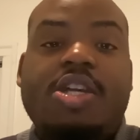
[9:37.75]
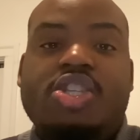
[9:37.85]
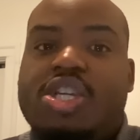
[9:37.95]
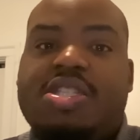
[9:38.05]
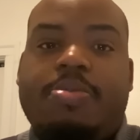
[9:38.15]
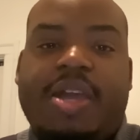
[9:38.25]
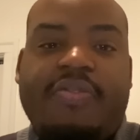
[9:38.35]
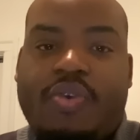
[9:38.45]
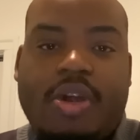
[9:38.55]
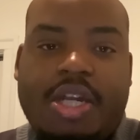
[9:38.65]
just to pay
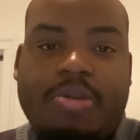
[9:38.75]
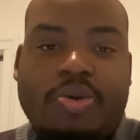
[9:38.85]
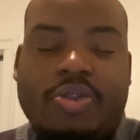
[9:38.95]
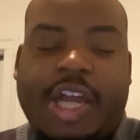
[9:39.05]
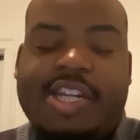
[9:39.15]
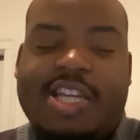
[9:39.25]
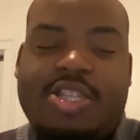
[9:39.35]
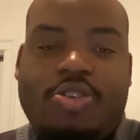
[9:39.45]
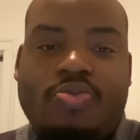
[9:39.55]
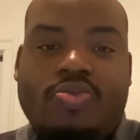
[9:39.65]
for a honeymoon. Like, that's
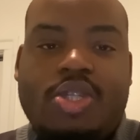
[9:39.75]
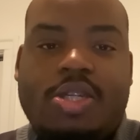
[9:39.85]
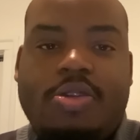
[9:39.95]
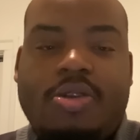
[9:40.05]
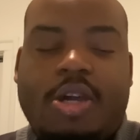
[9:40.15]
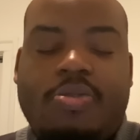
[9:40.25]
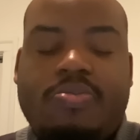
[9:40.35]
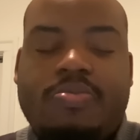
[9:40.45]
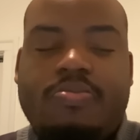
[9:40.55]
huge, you know.